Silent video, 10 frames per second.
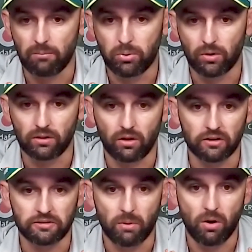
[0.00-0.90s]
put a lot
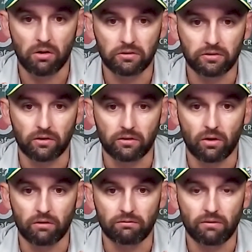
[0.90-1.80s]
of smiles
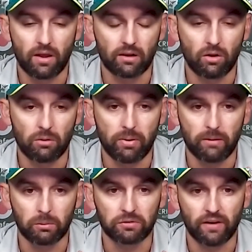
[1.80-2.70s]
on a lot of
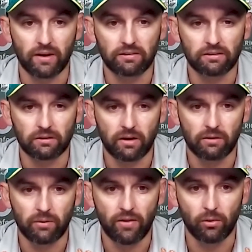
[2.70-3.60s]
people's faces
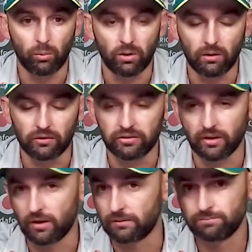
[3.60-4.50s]
around the world.
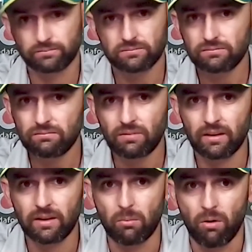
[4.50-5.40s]
So
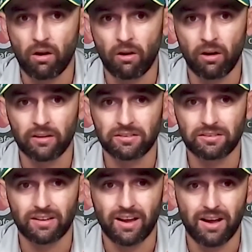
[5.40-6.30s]
in my
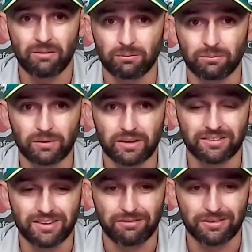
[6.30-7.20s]
eyes, we
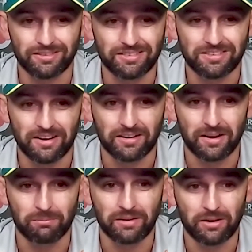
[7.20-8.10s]
just have to suck it
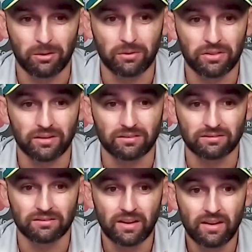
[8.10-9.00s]
up and get on with it
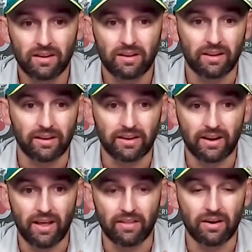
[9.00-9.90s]
and get
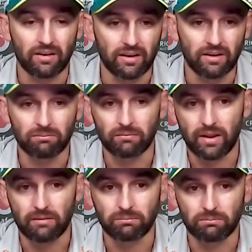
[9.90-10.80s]
out there
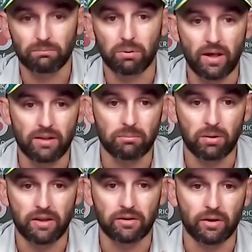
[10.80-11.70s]
and
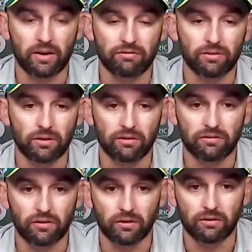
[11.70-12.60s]
play cricket for
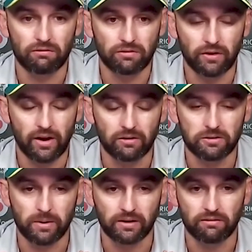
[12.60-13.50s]
our
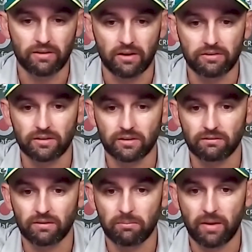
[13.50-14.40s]
respective countries
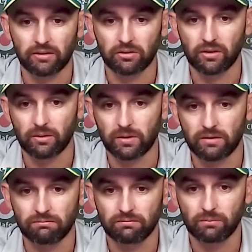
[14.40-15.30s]
and make sure that we're